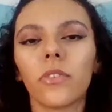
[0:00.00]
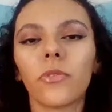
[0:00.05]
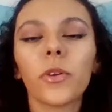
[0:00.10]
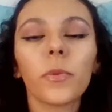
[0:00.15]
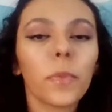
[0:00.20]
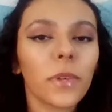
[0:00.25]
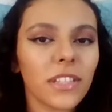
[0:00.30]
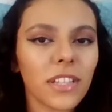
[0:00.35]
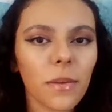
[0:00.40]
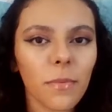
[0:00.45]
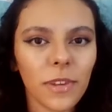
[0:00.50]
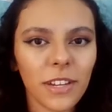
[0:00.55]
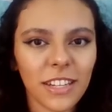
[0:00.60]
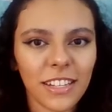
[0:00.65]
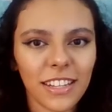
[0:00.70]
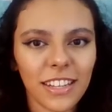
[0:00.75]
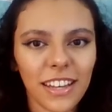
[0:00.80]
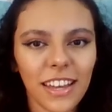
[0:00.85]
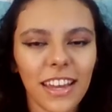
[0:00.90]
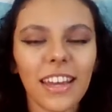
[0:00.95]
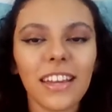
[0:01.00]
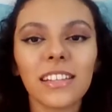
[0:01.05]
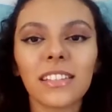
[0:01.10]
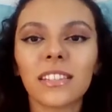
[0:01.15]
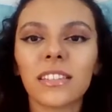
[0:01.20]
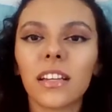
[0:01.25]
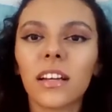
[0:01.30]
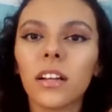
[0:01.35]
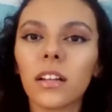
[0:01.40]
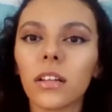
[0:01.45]
Repeatability
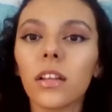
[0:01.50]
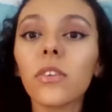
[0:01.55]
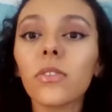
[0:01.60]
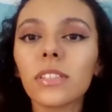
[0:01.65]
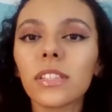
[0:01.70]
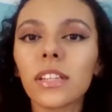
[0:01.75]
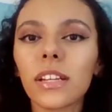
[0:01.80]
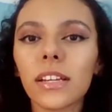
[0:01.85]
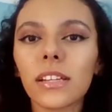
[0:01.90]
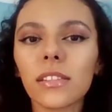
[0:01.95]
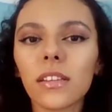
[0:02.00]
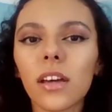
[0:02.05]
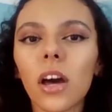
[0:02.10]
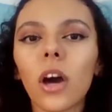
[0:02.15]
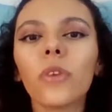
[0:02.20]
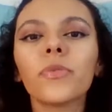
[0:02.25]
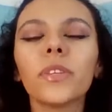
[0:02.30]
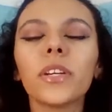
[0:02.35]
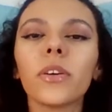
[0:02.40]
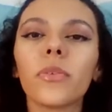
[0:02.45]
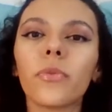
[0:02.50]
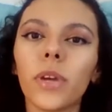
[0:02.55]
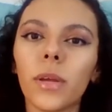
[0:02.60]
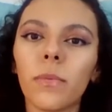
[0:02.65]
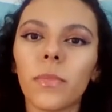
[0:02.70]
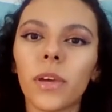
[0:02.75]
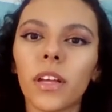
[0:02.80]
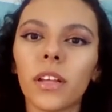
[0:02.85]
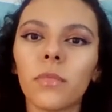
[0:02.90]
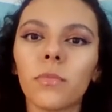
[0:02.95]
is the closeness of the
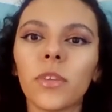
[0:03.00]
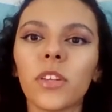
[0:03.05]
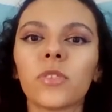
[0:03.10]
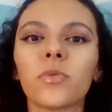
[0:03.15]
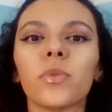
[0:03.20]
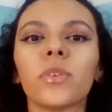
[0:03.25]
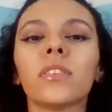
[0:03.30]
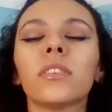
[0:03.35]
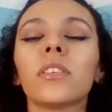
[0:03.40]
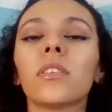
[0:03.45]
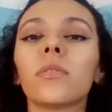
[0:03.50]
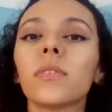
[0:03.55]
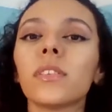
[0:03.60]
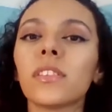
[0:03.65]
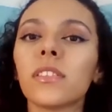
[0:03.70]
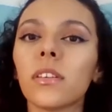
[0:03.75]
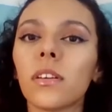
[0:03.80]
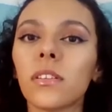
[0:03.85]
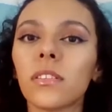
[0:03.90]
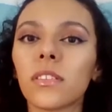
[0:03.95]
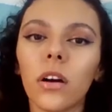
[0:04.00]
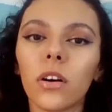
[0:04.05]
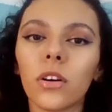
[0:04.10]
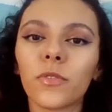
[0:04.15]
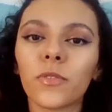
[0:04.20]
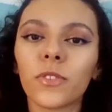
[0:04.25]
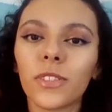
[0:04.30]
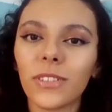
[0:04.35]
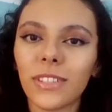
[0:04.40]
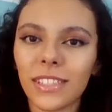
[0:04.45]
agreement between the results
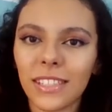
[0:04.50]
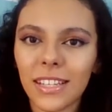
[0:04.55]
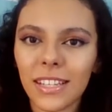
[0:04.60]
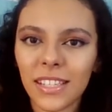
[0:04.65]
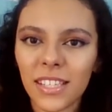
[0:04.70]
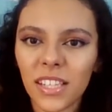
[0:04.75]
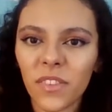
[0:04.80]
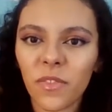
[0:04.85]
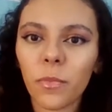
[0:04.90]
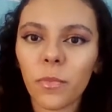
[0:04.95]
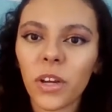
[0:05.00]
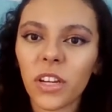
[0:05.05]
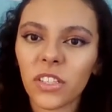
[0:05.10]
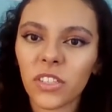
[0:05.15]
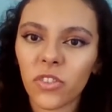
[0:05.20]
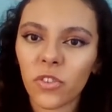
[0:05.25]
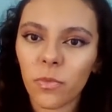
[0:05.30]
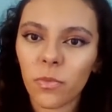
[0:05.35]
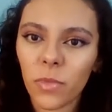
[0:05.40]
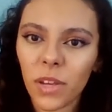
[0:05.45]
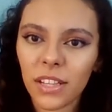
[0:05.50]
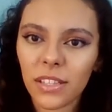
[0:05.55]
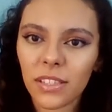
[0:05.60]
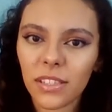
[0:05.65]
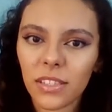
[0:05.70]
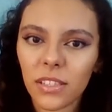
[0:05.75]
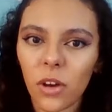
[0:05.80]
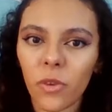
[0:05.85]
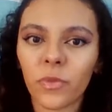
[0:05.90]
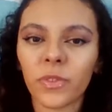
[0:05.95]
of successive
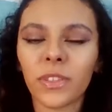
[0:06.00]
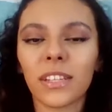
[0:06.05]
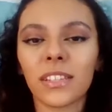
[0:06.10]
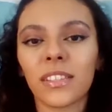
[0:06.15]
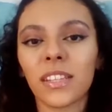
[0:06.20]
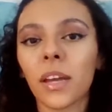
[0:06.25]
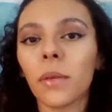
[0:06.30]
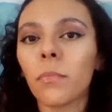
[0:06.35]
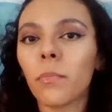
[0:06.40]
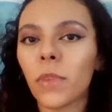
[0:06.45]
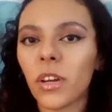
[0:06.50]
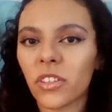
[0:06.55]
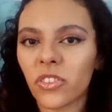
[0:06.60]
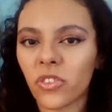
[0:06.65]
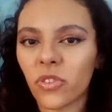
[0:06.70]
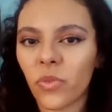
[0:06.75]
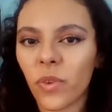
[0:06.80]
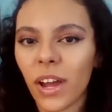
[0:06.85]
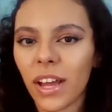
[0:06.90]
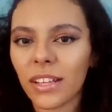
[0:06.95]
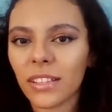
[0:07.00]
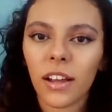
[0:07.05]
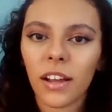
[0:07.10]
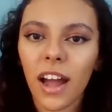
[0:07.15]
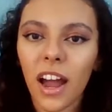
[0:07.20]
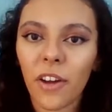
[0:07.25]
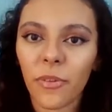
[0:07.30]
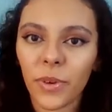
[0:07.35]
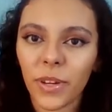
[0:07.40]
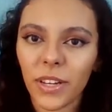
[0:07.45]
measurements of the same measurand
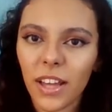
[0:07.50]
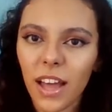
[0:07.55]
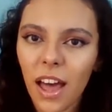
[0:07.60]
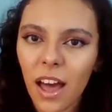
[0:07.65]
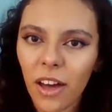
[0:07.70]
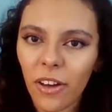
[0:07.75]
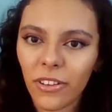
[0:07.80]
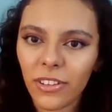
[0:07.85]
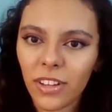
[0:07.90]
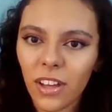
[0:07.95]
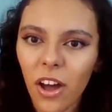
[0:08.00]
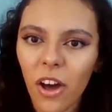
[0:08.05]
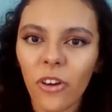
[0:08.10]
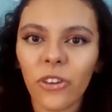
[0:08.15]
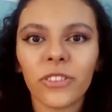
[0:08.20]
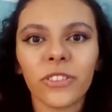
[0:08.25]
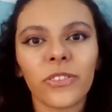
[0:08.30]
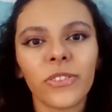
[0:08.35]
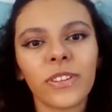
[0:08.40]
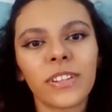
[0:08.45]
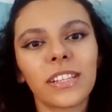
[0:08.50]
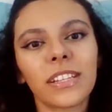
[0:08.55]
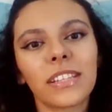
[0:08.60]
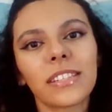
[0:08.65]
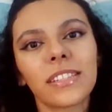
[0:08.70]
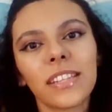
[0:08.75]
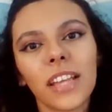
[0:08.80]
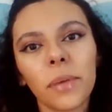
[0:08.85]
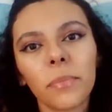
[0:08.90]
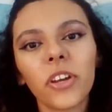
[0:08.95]
carried out under the
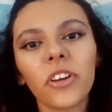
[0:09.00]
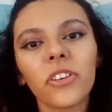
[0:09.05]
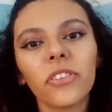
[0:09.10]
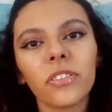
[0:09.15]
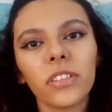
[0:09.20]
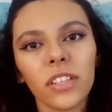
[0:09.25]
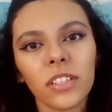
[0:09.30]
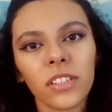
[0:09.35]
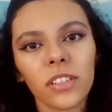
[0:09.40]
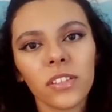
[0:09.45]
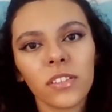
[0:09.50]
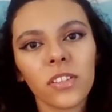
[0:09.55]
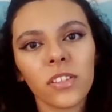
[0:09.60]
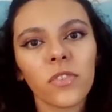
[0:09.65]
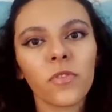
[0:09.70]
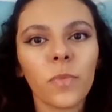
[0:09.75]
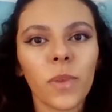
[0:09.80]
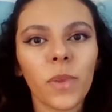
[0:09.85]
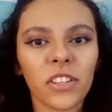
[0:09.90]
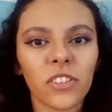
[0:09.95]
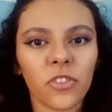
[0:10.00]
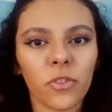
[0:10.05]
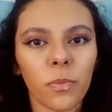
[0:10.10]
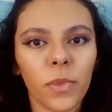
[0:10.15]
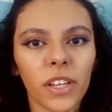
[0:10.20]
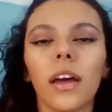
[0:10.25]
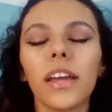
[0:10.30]
same conditions of measurement.